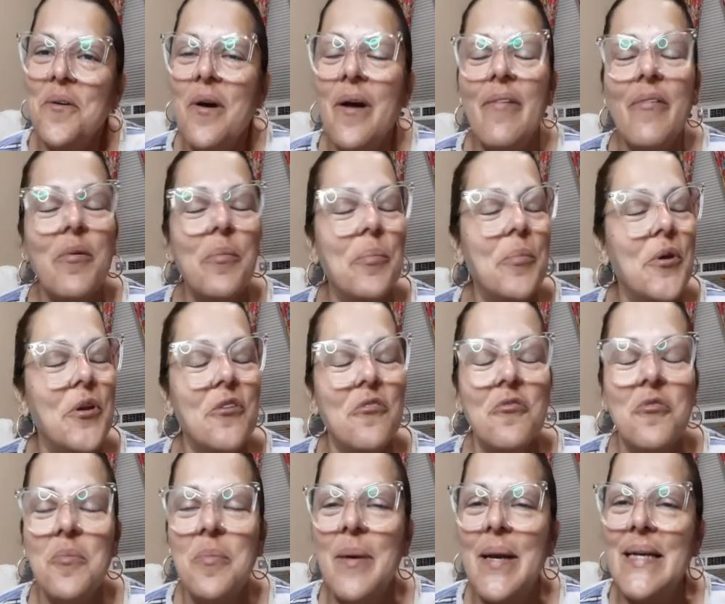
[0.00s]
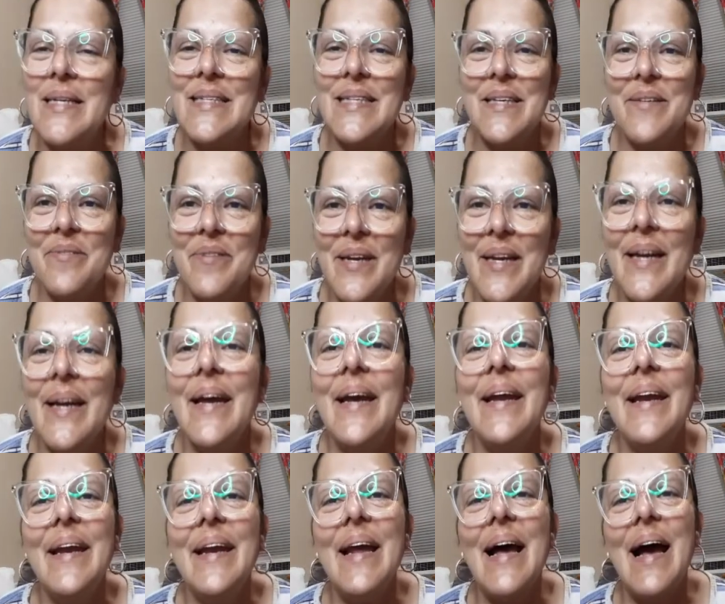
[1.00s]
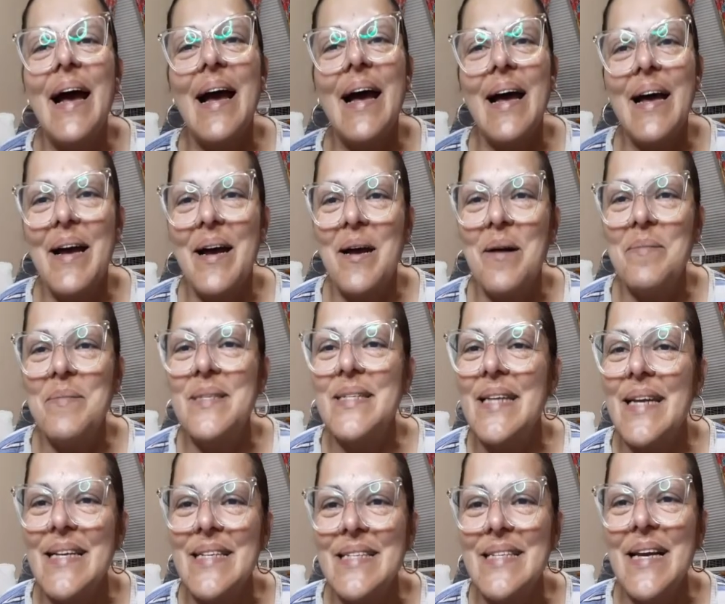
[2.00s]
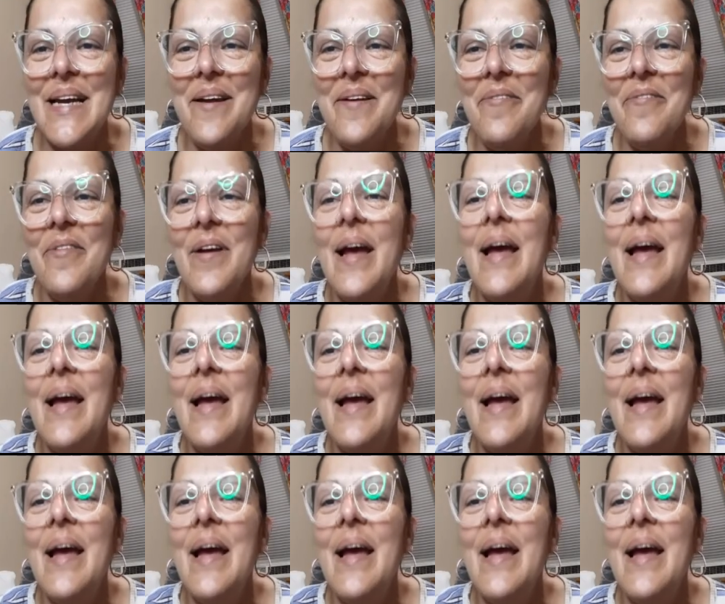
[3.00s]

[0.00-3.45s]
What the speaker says: Have a beautiful, blessed evening, and stay safe,